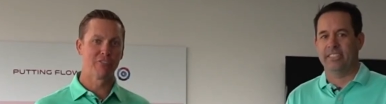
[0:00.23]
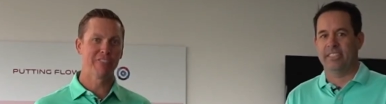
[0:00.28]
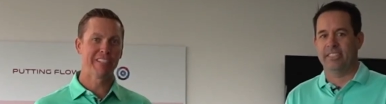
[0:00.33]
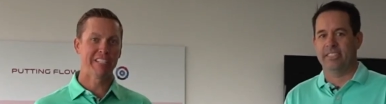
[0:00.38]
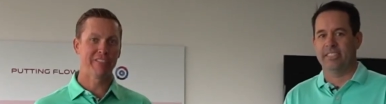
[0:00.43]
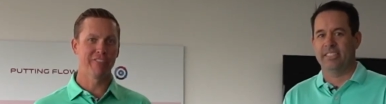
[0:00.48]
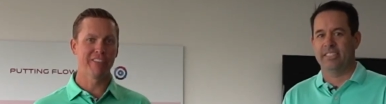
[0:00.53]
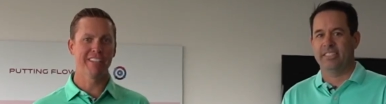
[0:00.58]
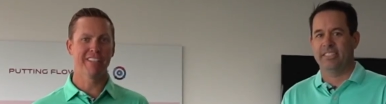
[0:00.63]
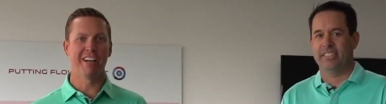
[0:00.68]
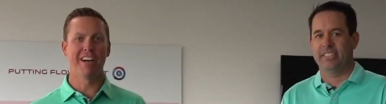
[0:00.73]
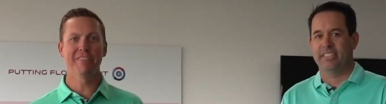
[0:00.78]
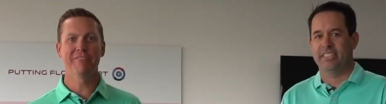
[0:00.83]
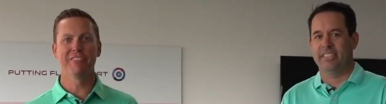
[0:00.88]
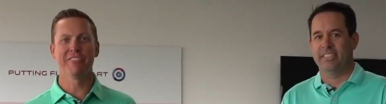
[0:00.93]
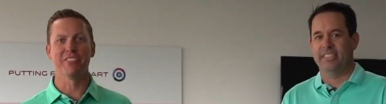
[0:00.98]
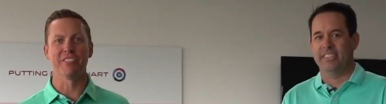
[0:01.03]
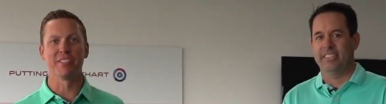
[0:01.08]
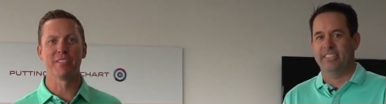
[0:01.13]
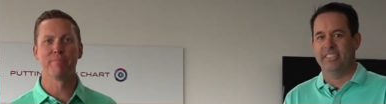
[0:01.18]
Speaker 1: Detroit
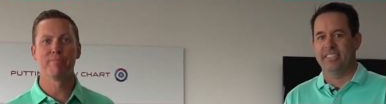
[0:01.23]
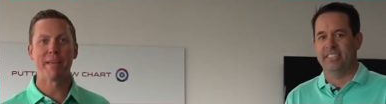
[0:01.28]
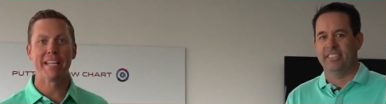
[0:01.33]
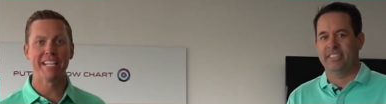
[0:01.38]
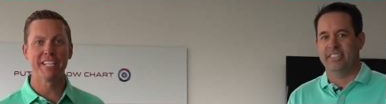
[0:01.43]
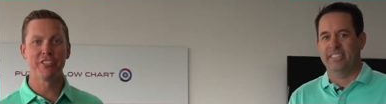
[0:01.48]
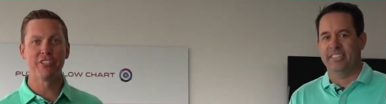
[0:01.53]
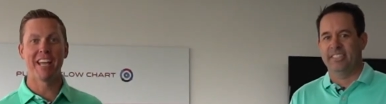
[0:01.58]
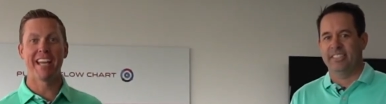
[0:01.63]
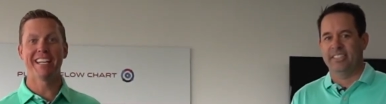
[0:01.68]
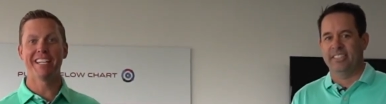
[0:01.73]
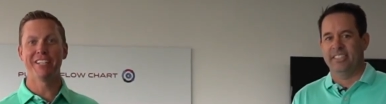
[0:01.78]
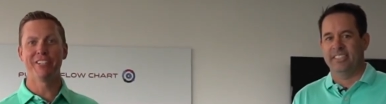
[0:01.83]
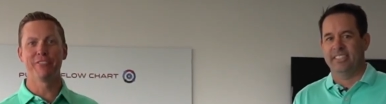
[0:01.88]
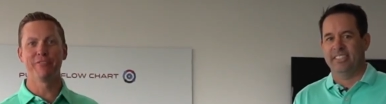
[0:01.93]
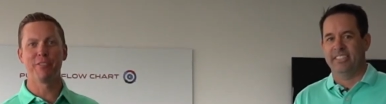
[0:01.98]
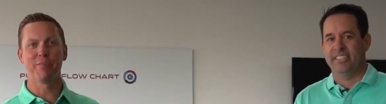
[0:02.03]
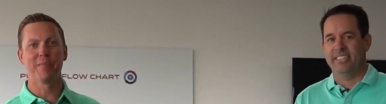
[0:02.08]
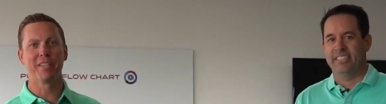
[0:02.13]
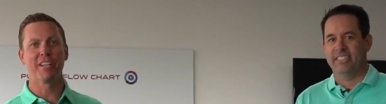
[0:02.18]
golfers, Ben and Chad
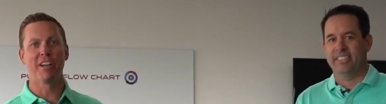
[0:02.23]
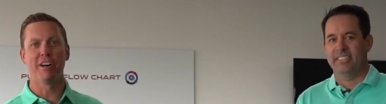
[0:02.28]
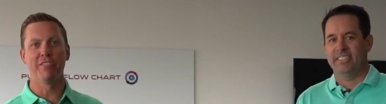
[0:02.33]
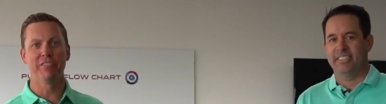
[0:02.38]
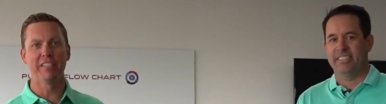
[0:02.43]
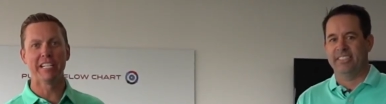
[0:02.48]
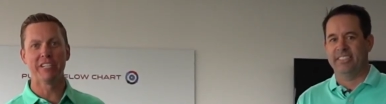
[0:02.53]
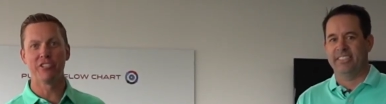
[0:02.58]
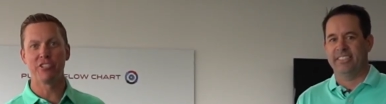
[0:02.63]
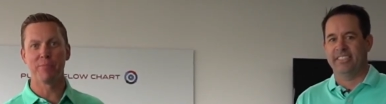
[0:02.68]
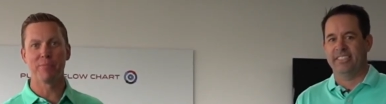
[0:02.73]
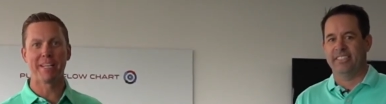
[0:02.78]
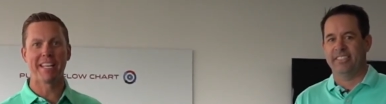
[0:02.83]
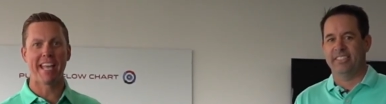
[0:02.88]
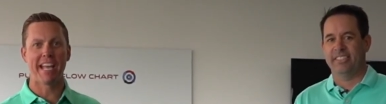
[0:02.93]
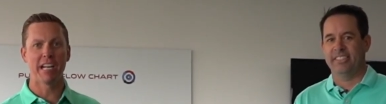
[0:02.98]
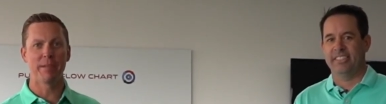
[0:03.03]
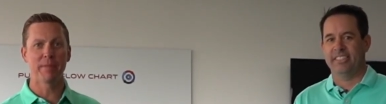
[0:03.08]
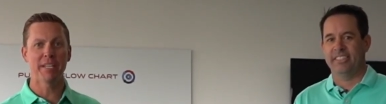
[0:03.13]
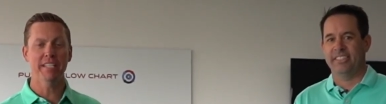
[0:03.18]
here from the Golf Leadership
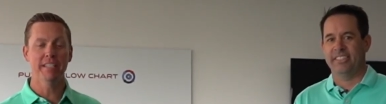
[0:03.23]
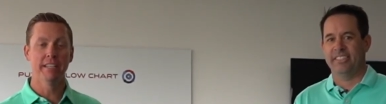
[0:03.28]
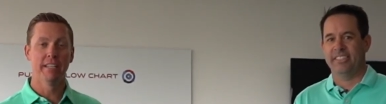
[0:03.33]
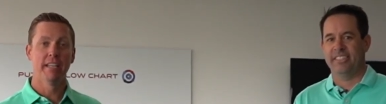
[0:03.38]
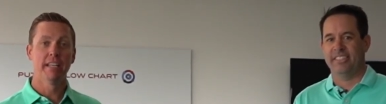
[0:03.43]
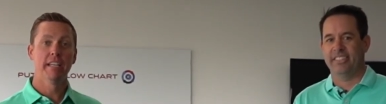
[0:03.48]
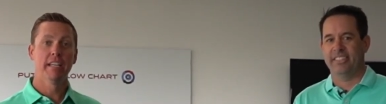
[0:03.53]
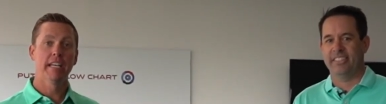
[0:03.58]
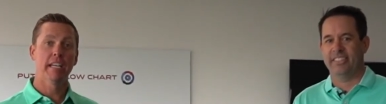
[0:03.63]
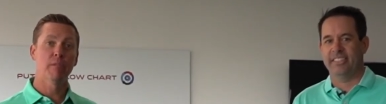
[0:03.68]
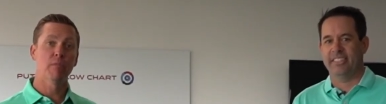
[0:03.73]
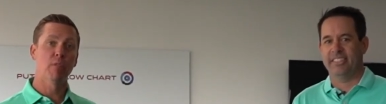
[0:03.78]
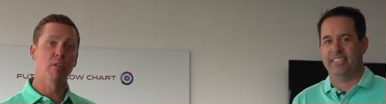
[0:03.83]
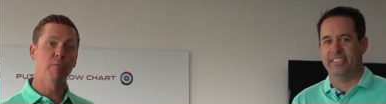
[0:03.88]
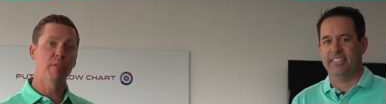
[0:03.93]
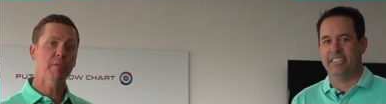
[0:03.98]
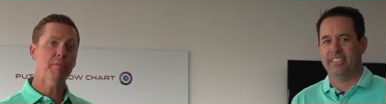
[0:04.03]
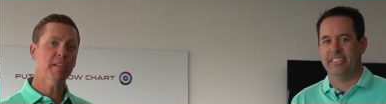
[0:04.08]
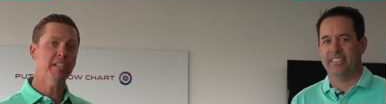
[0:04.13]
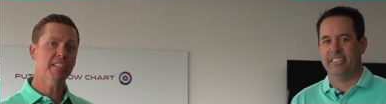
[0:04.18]
Academy. And
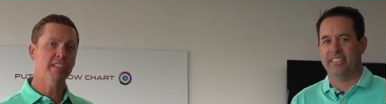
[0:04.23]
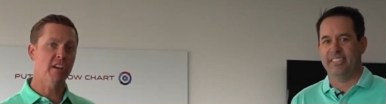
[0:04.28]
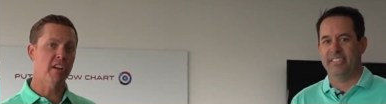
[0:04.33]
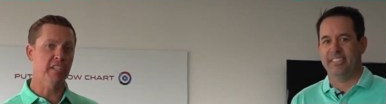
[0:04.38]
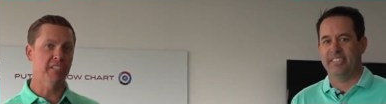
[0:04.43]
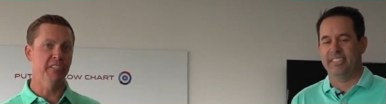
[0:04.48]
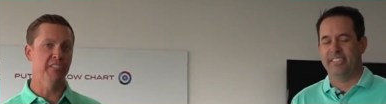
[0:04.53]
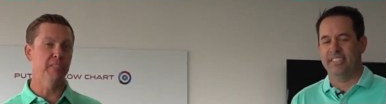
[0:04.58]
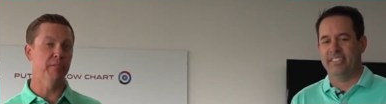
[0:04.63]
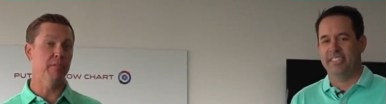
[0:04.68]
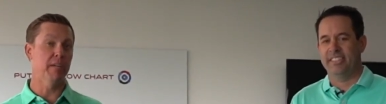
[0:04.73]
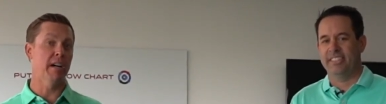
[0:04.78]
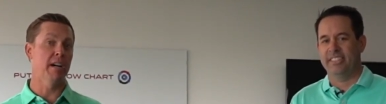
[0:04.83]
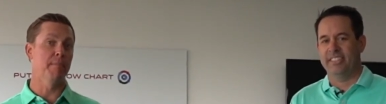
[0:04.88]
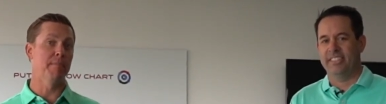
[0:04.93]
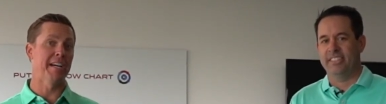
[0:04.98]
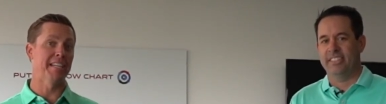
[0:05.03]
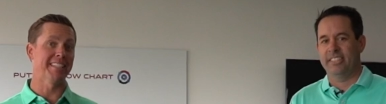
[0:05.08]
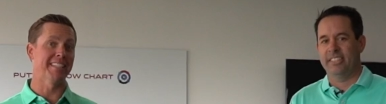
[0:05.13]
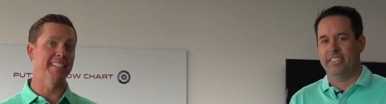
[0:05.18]
what we want to talk to you
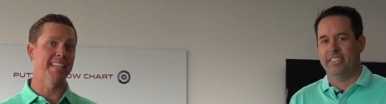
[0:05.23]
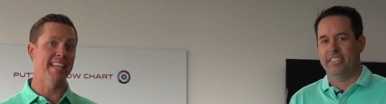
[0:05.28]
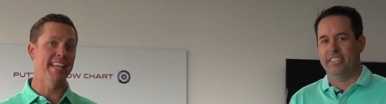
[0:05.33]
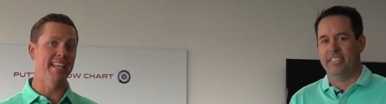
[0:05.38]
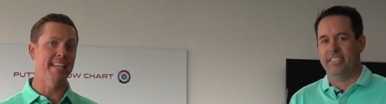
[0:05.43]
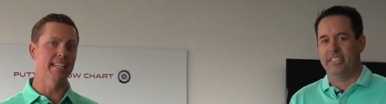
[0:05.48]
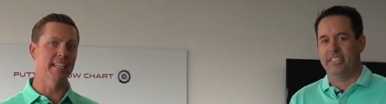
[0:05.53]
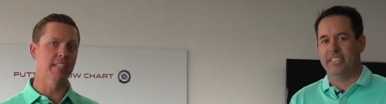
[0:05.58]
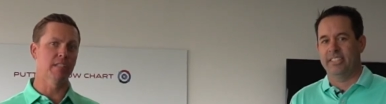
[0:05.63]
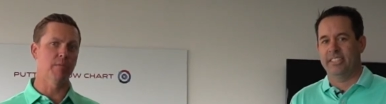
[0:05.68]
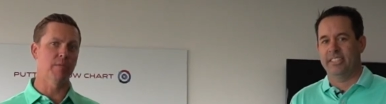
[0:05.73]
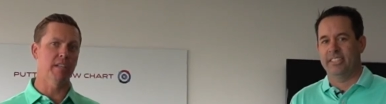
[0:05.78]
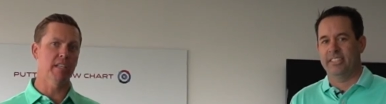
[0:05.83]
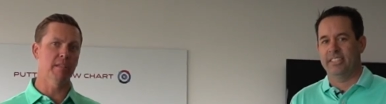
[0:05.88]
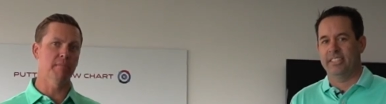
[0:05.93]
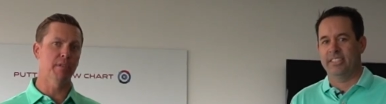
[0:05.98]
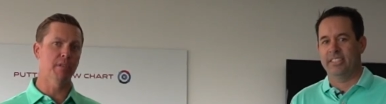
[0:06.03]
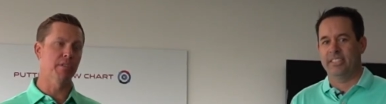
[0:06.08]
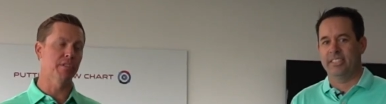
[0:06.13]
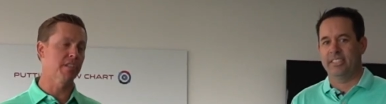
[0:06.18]
about today is one
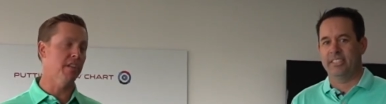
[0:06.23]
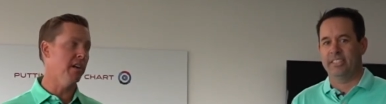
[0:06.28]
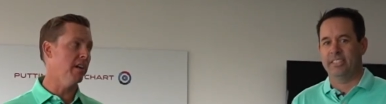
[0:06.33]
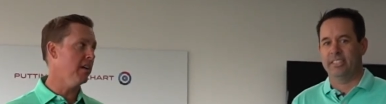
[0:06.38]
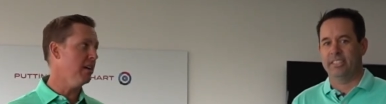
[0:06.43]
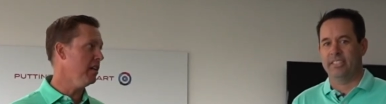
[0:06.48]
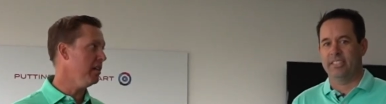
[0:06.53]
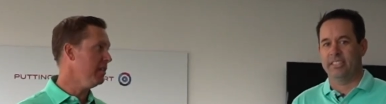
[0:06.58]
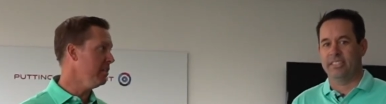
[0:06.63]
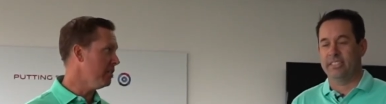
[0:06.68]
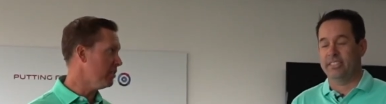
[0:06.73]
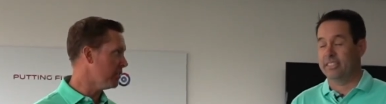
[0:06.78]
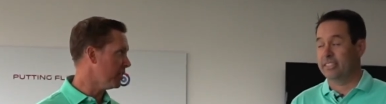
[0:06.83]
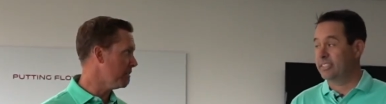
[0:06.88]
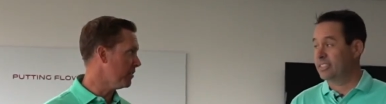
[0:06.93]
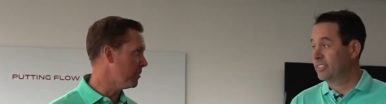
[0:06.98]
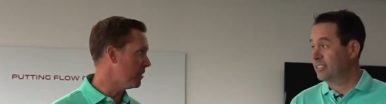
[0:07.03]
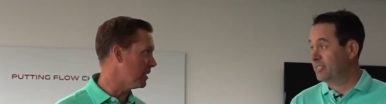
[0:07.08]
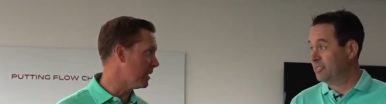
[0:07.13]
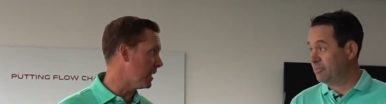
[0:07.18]
of the most
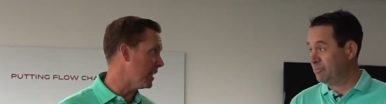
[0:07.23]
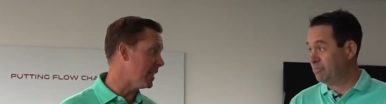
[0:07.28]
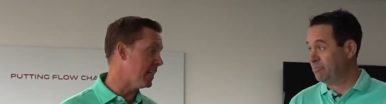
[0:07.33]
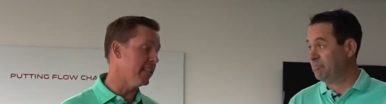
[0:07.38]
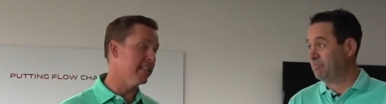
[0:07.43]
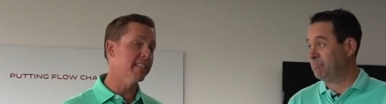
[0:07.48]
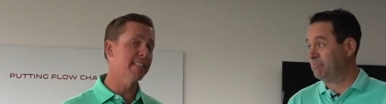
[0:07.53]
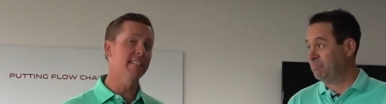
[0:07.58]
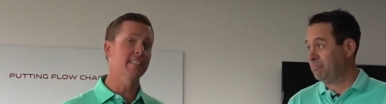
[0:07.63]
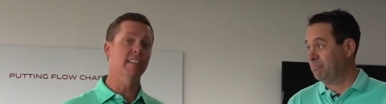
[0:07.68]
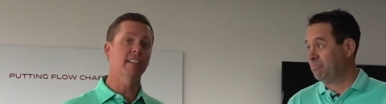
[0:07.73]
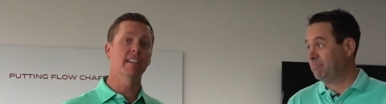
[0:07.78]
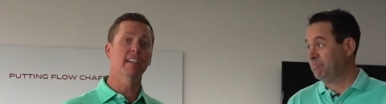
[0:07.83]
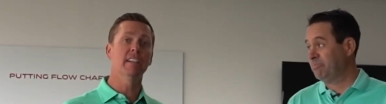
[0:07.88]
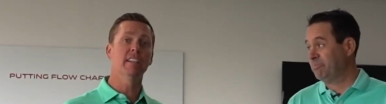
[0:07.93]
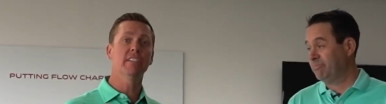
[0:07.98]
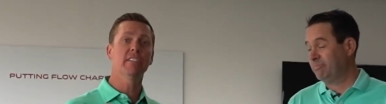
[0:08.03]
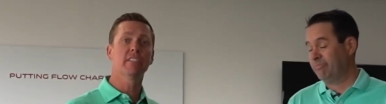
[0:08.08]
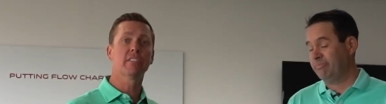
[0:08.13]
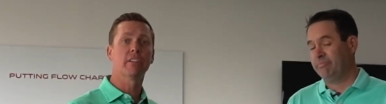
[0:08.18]
underutilized,
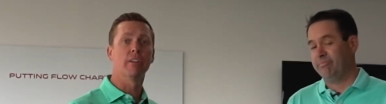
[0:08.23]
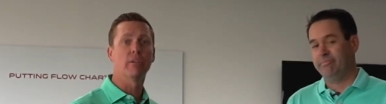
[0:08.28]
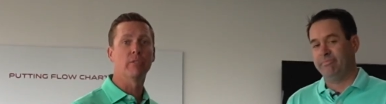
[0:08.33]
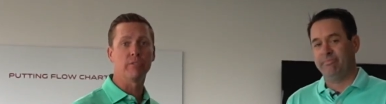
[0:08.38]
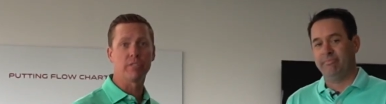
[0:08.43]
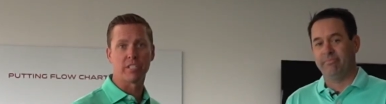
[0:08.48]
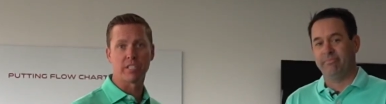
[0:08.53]
undercoached